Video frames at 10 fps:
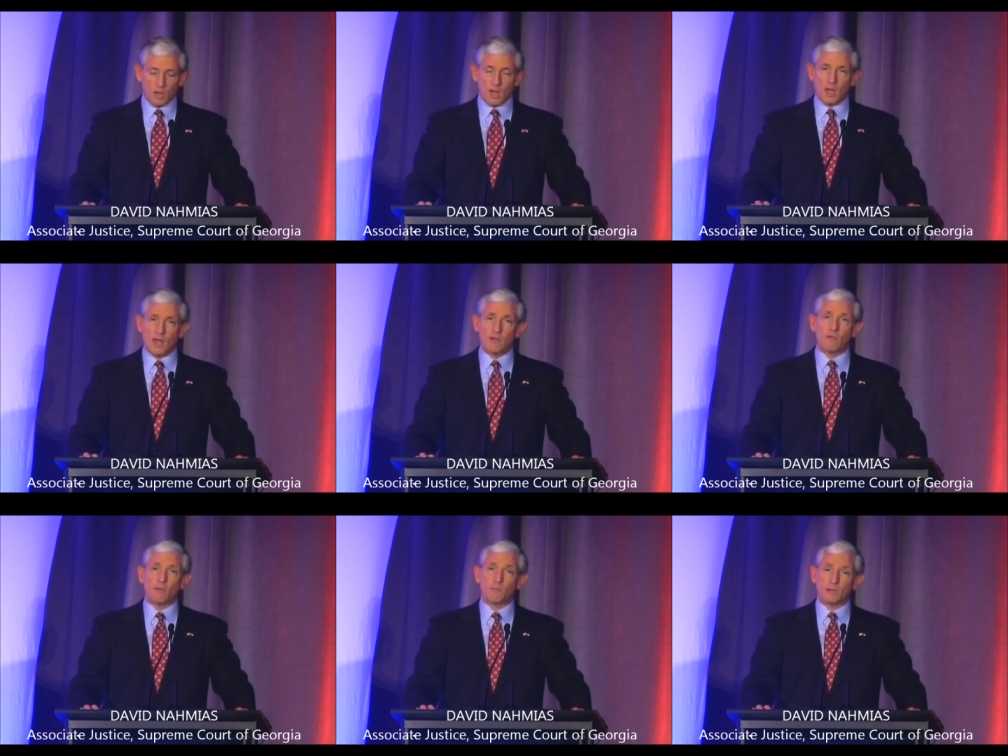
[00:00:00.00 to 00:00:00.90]
and
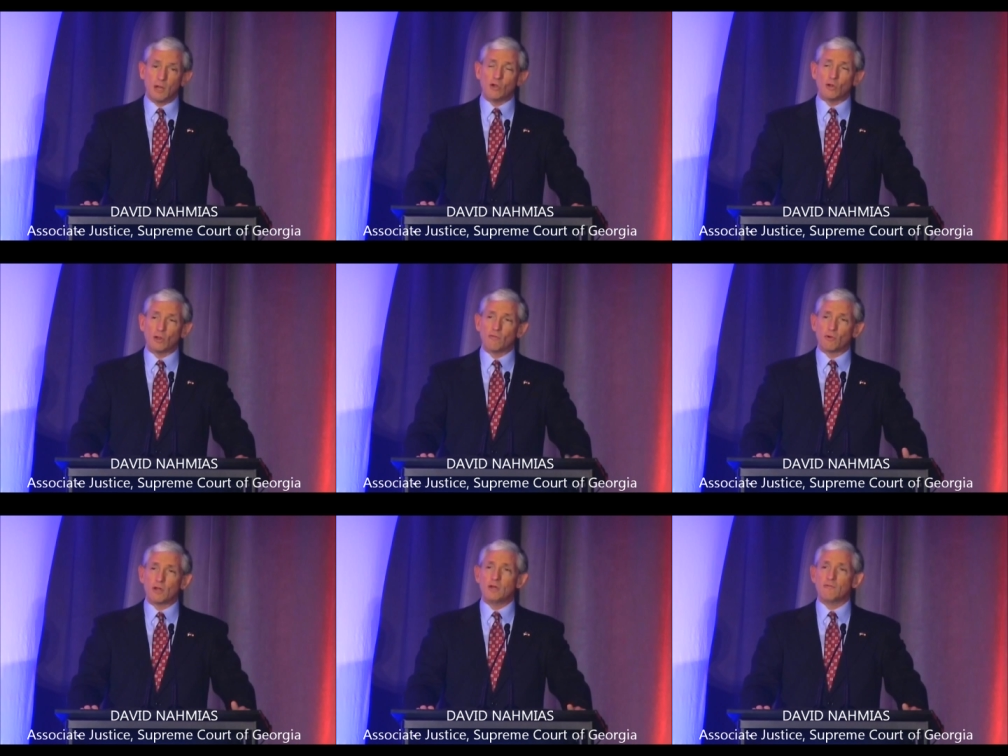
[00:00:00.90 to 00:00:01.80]
particularly for
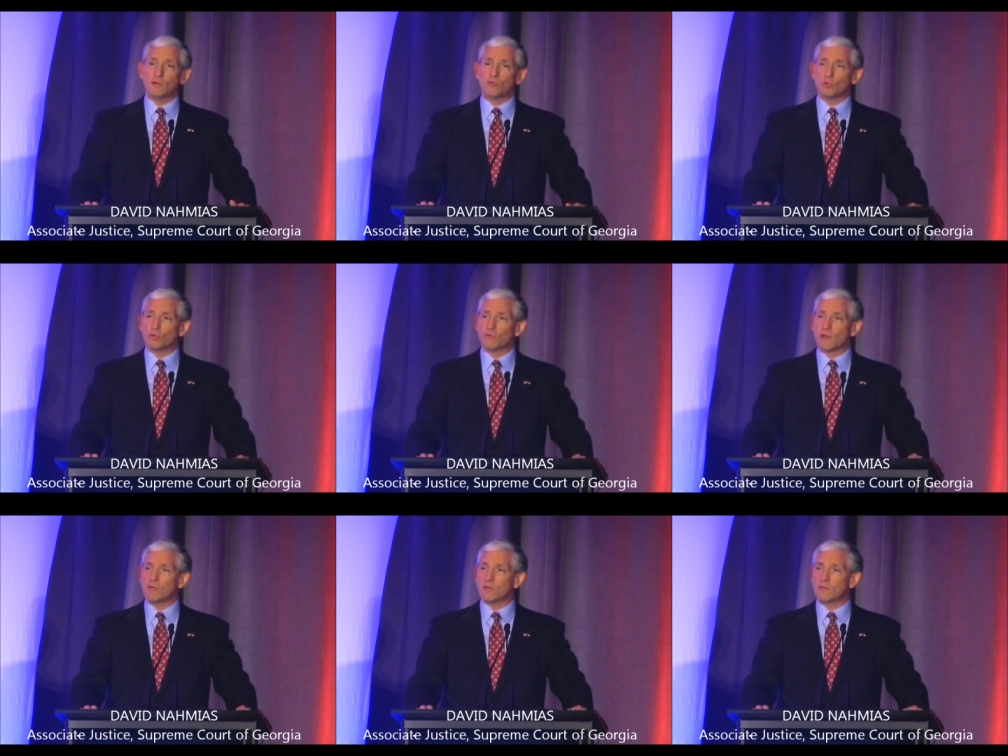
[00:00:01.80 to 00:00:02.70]
individuals
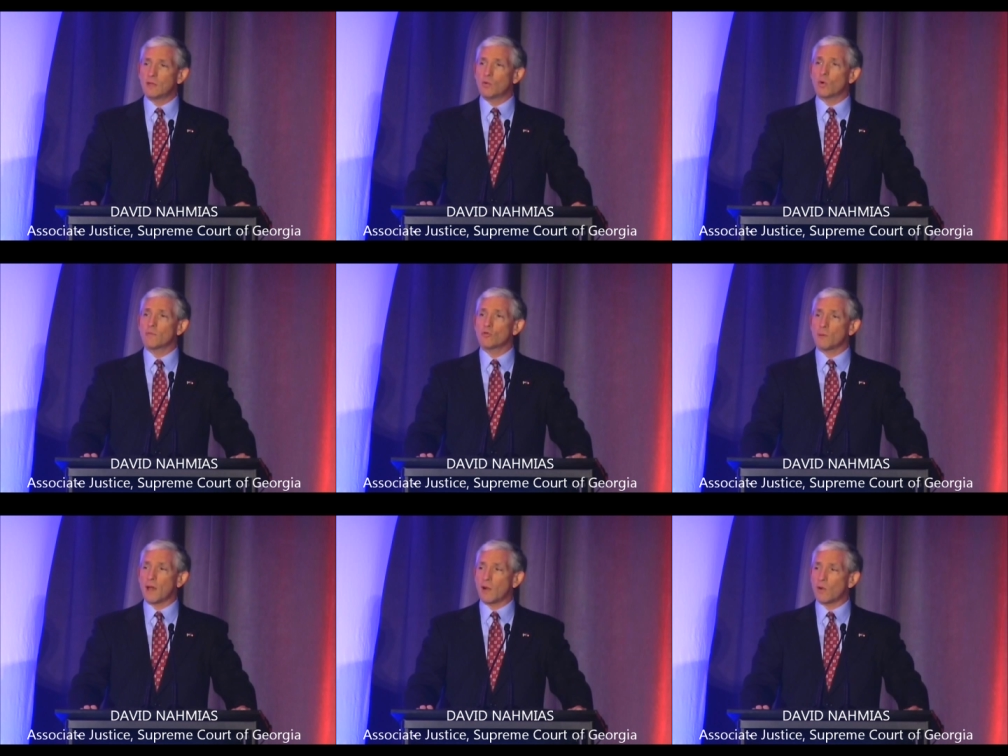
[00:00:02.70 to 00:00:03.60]
facing the enormous
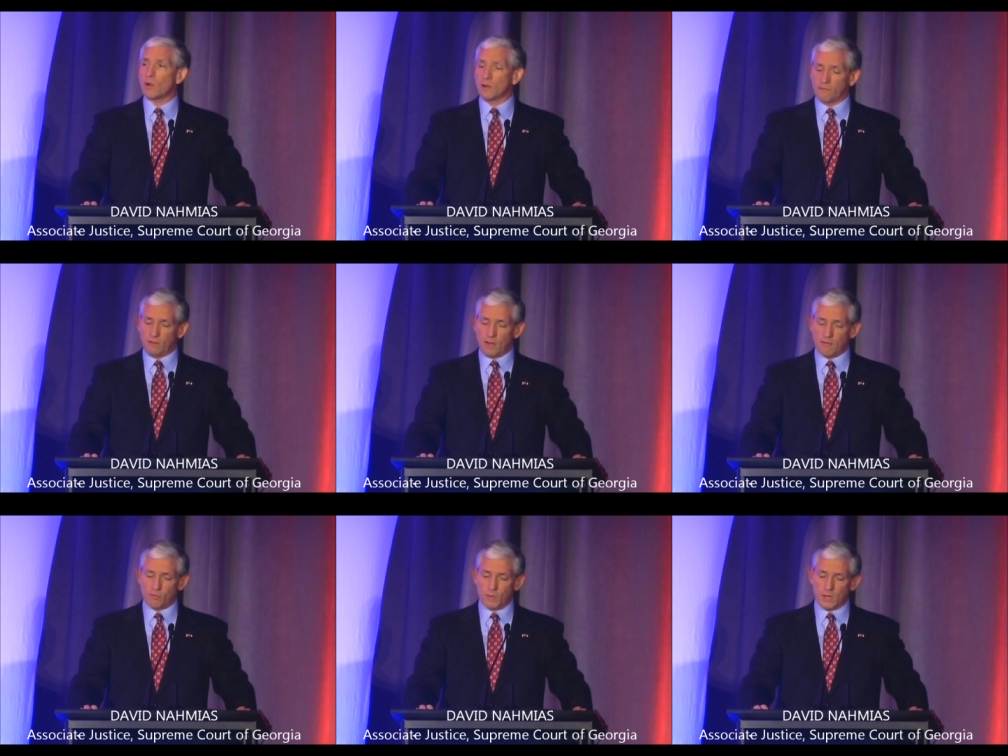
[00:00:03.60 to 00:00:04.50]
power of the
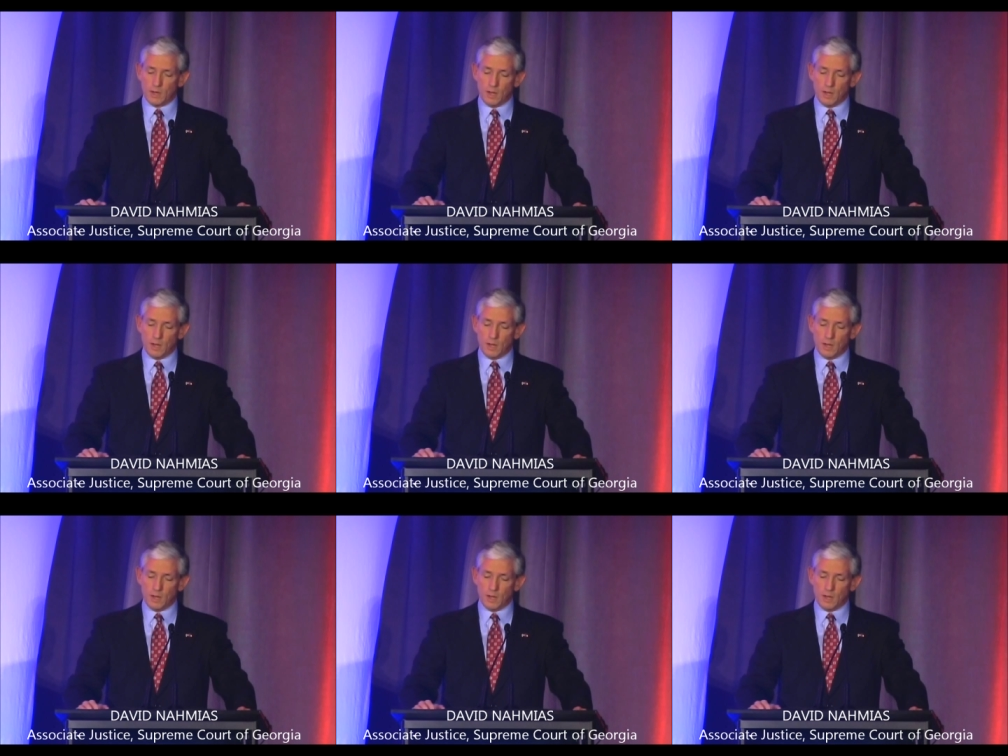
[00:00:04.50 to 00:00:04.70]
government.